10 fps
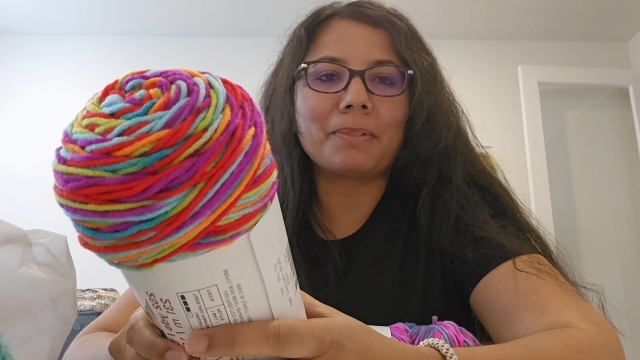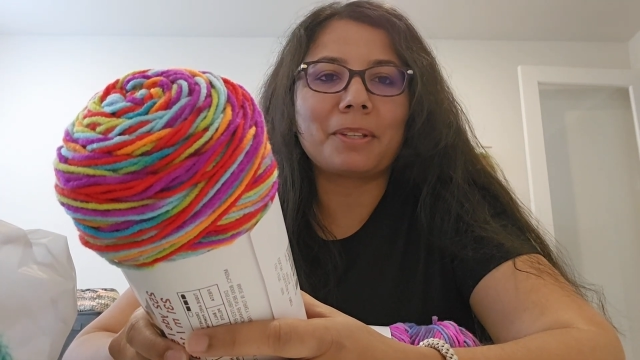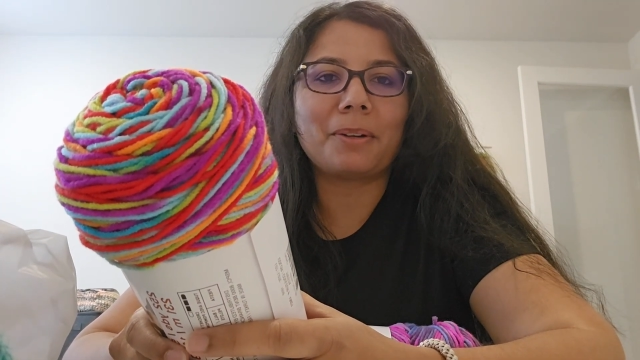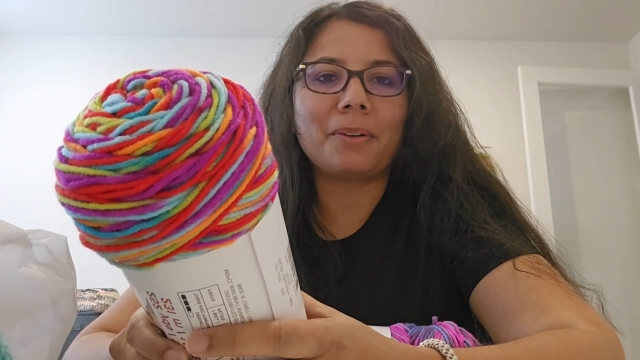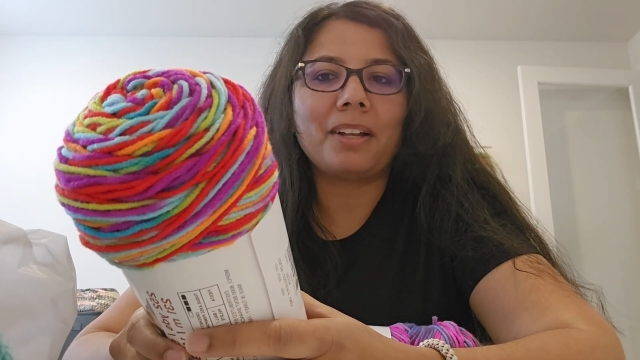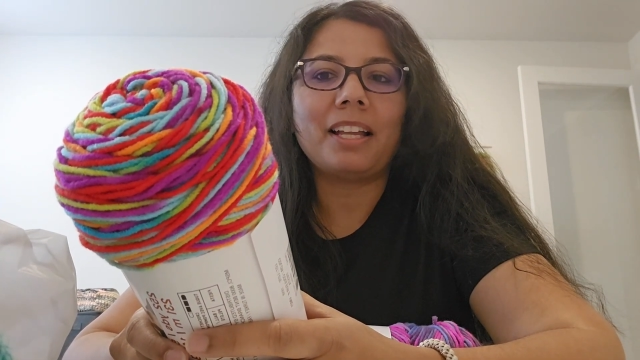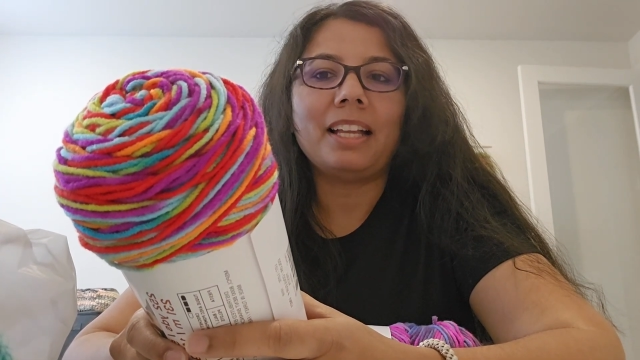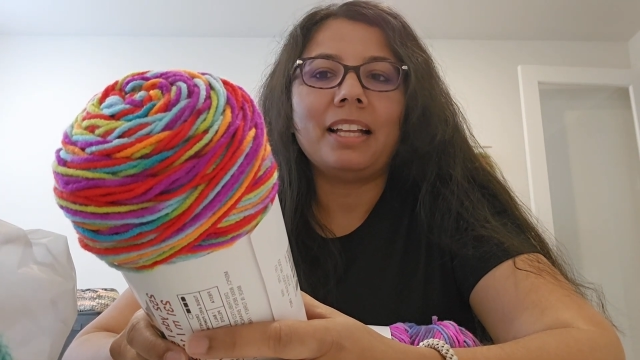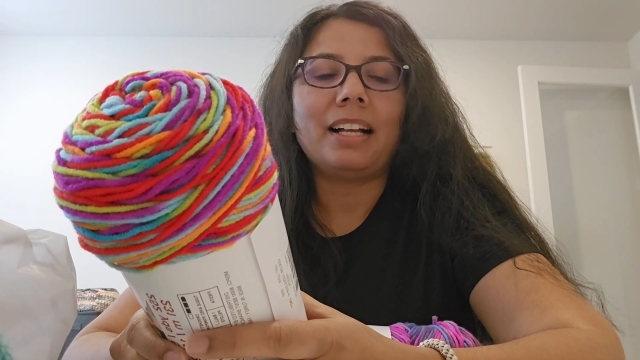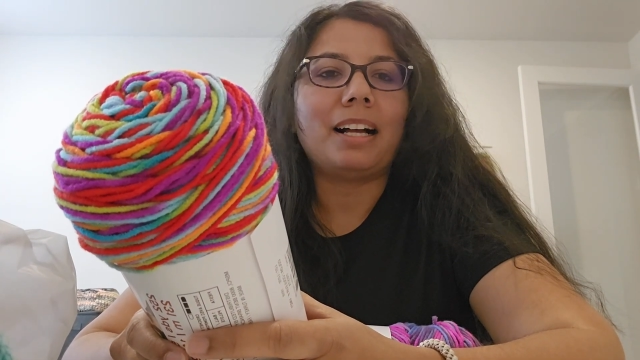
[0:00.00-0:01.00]
So
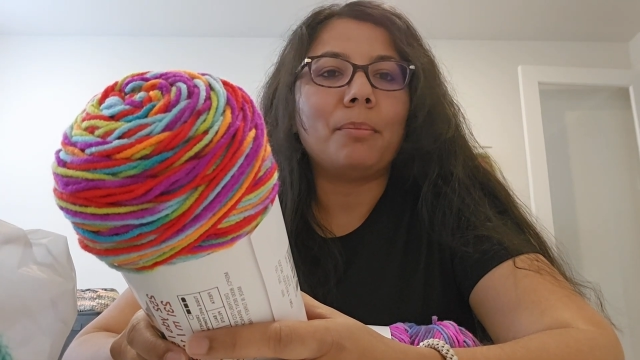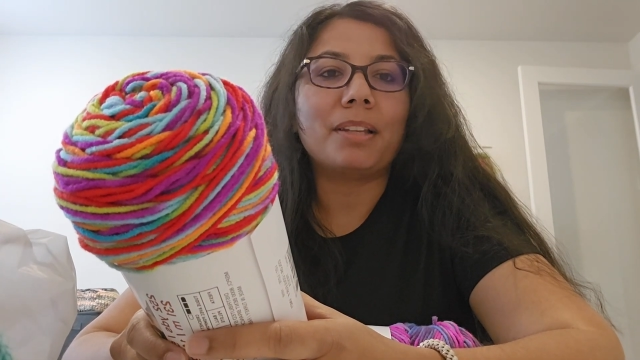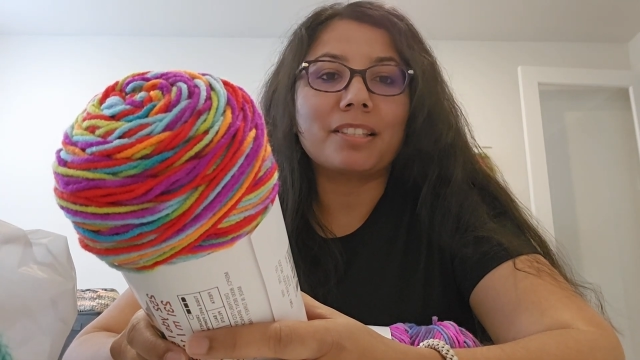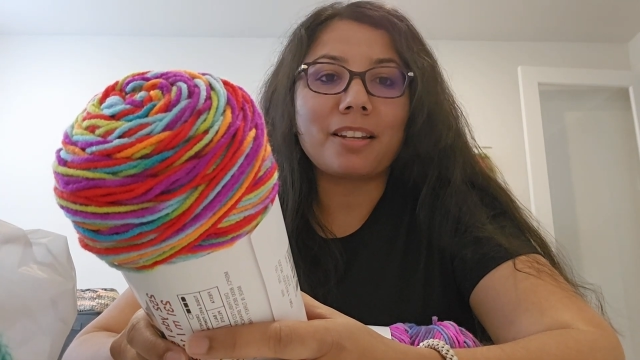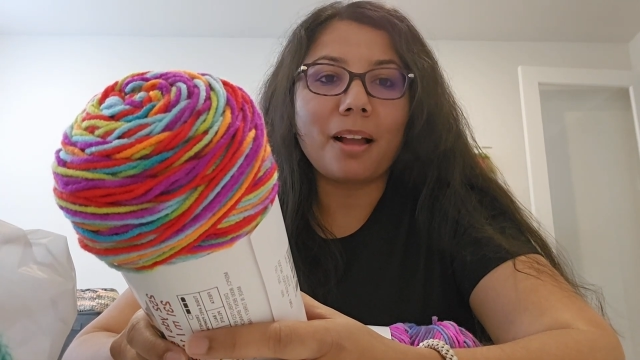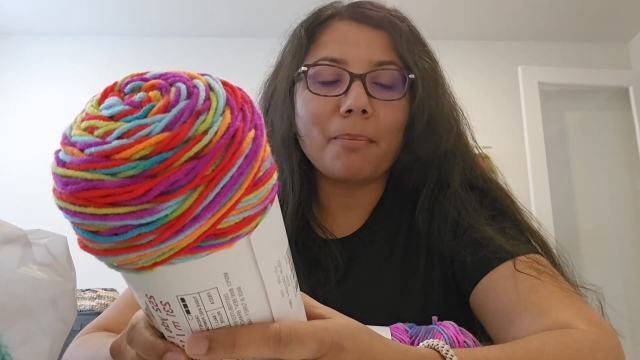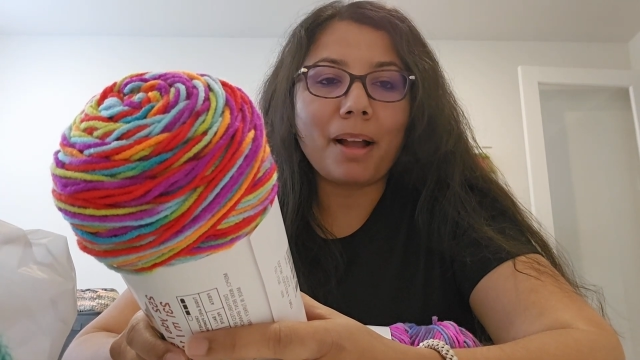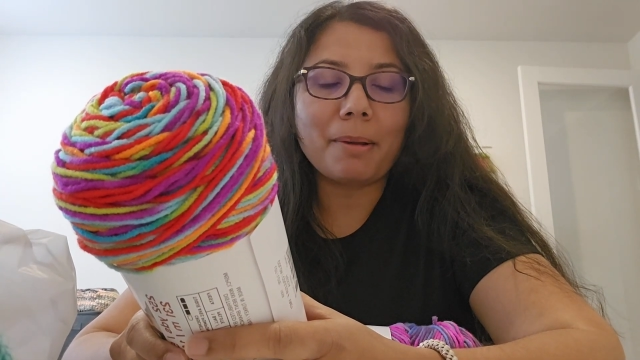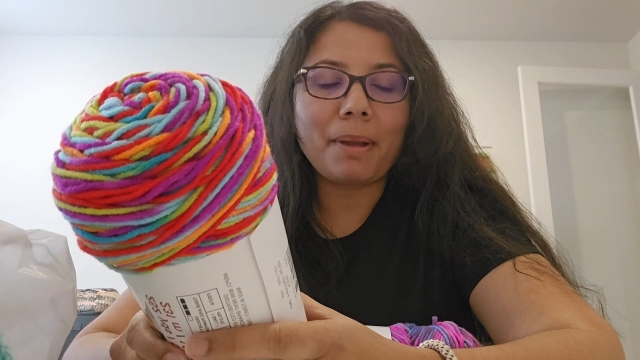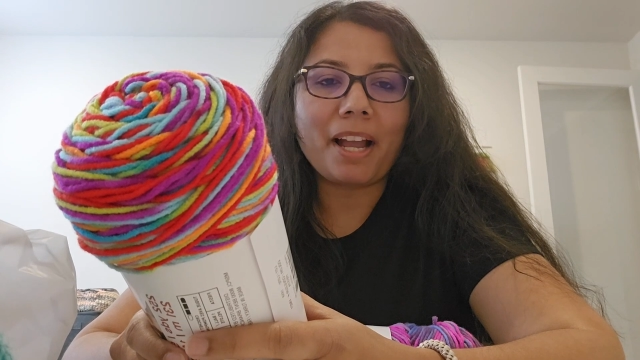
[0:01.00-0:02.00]
it's not
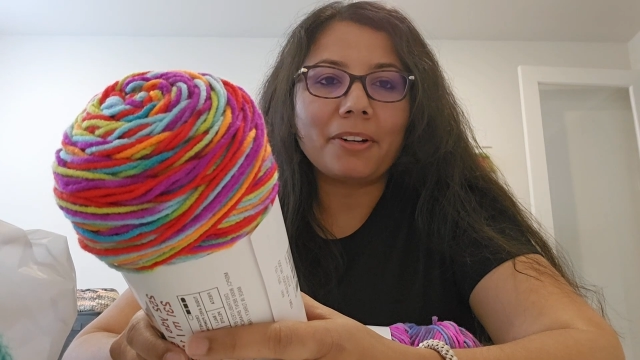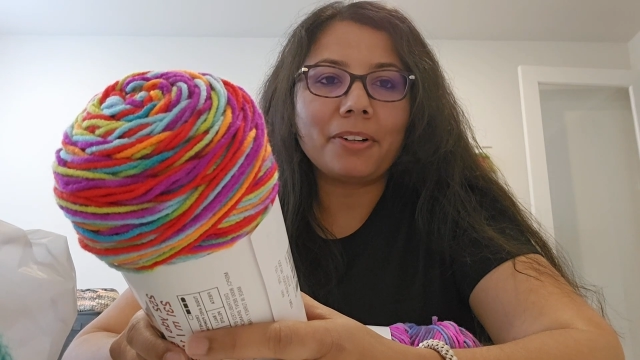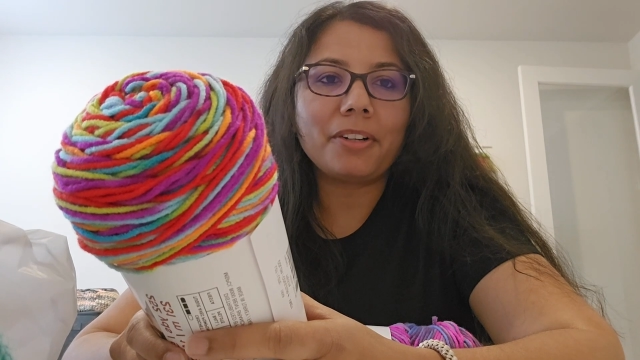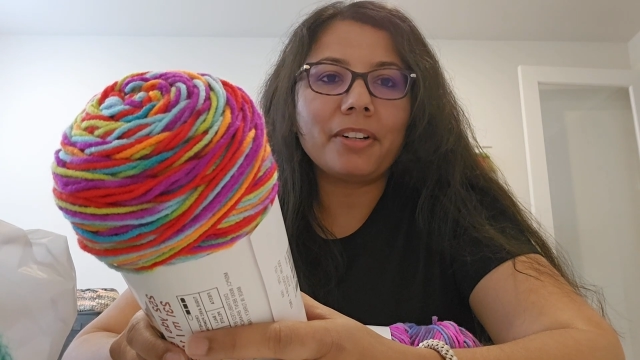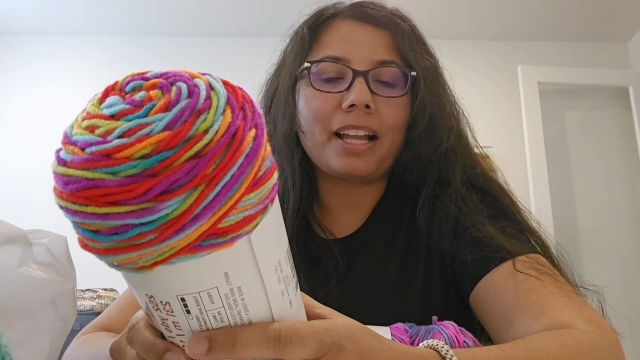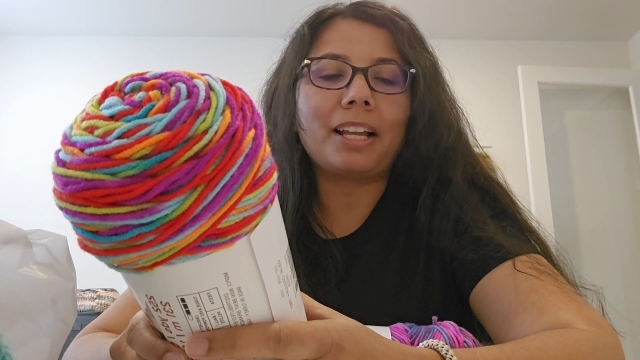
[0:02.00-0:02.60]
my pattern.